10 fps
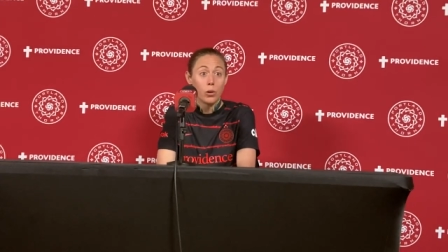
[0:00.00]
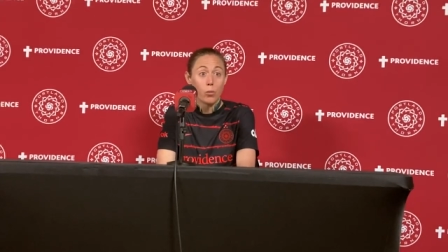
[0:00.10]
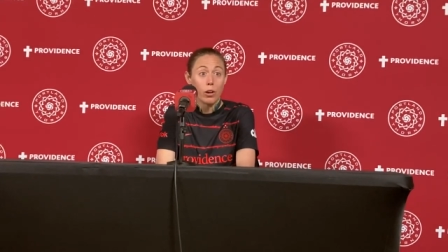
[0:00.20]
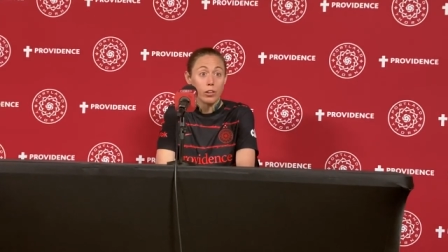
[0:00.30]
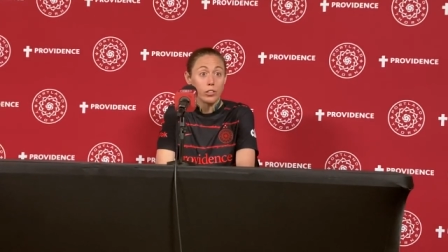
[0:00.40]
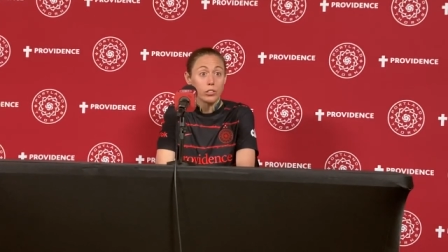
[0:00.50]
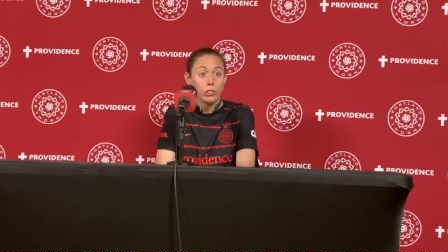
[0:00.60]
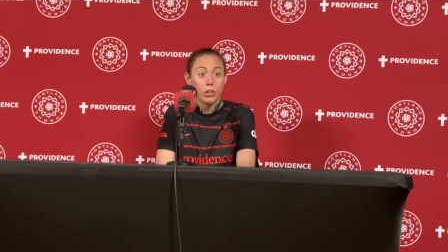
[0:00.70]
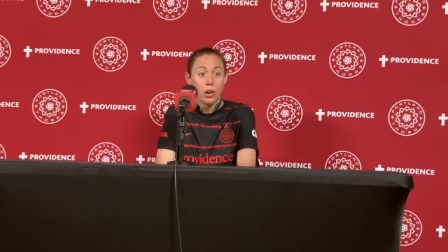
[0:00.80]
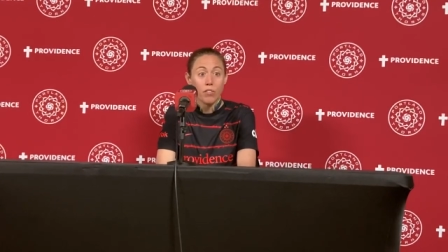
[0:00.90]
runners
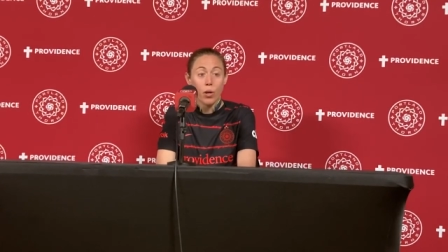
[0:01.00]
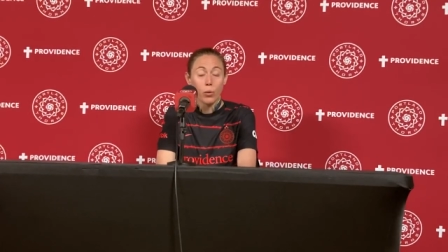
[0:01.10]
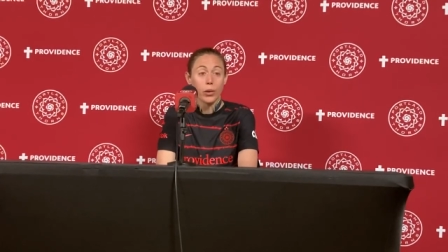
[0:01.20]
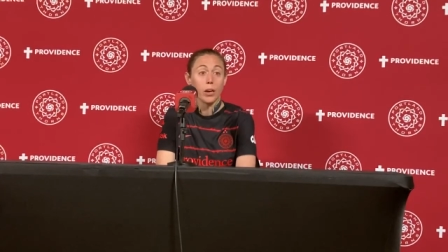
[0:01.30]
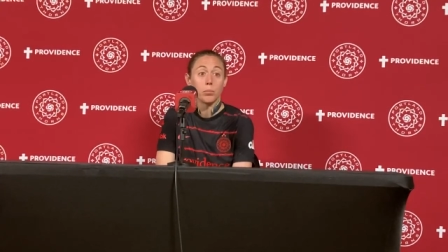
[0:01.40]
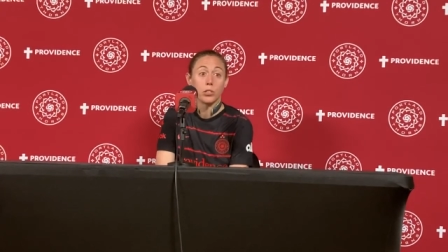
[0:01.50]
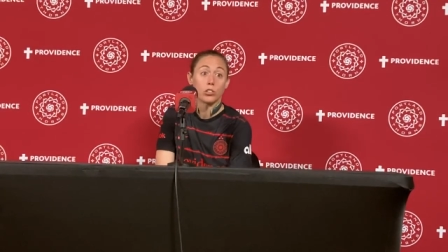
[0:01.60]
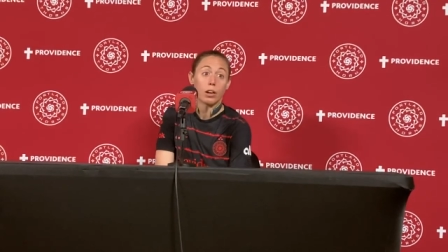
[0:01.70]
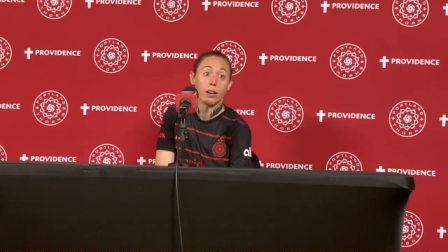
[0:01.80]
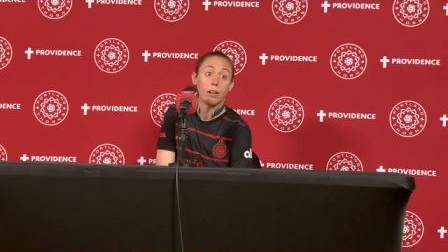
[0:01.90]
following up to
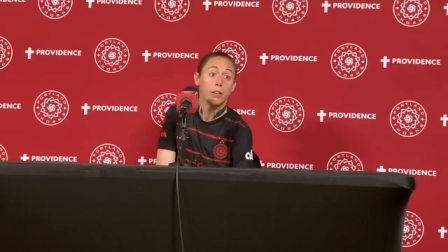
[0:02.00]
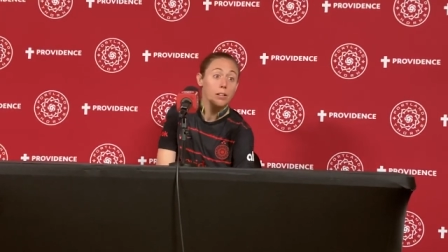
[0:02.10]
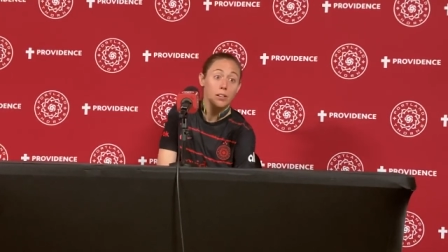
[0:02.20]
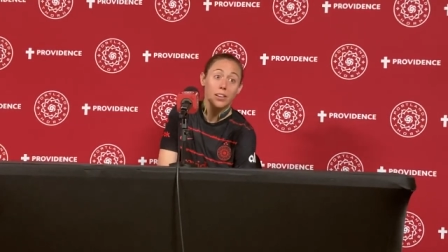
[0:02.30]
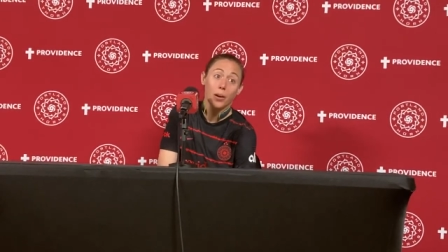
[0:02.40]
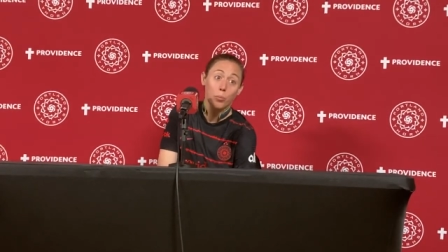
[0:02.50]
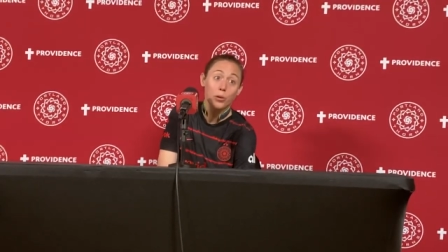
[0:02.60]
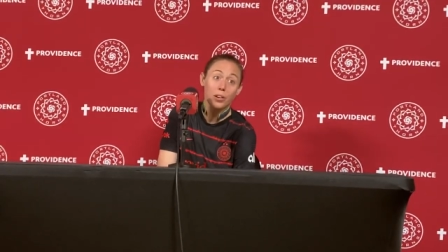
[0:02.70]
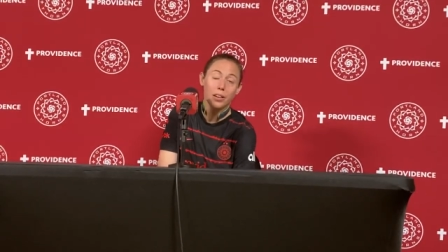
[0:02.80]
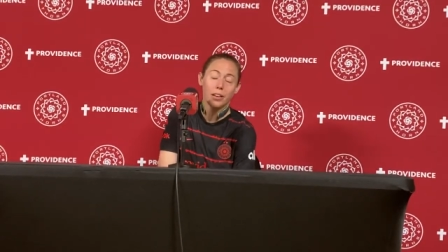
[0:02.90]
try and, you know,
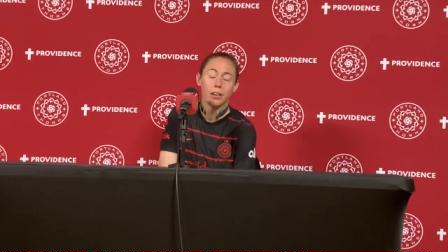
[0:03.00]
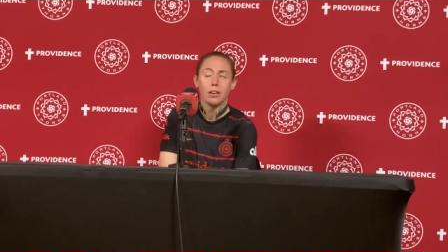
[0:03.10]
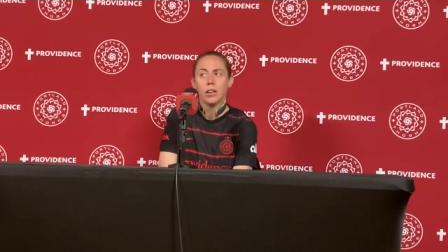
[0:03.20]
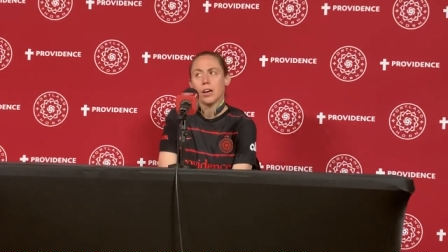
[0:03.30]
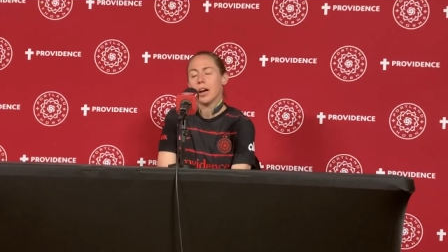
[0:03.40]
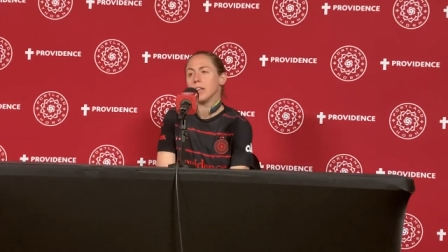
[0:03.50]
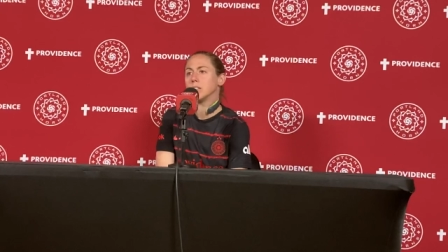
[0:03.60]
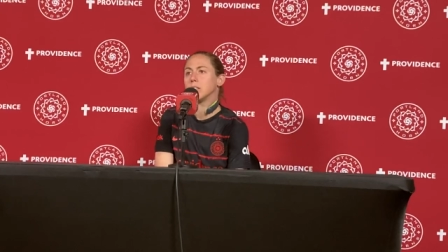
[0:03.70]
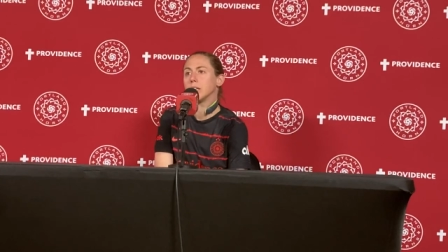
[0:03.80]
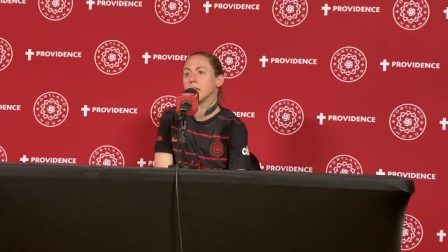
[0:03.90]
put it in. I
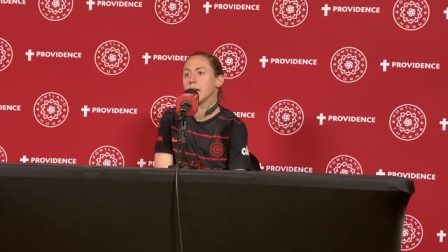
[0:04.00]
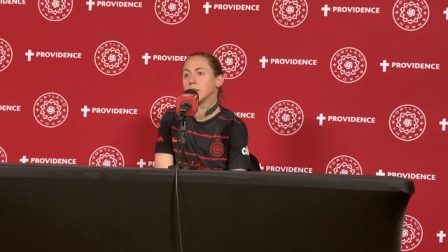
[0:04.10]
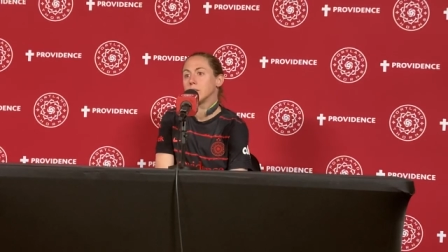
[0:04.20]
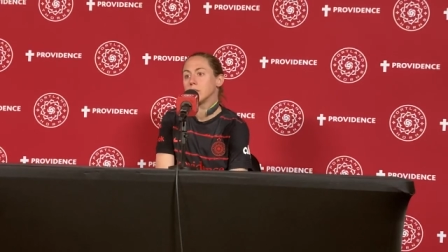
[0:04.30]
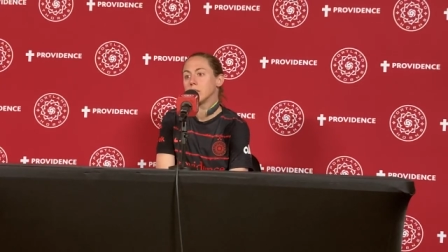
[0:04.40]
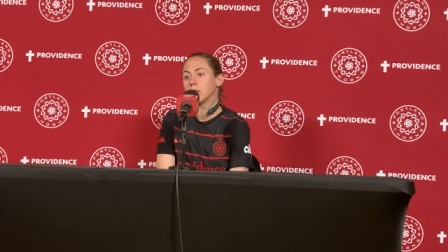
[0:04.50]
just think that's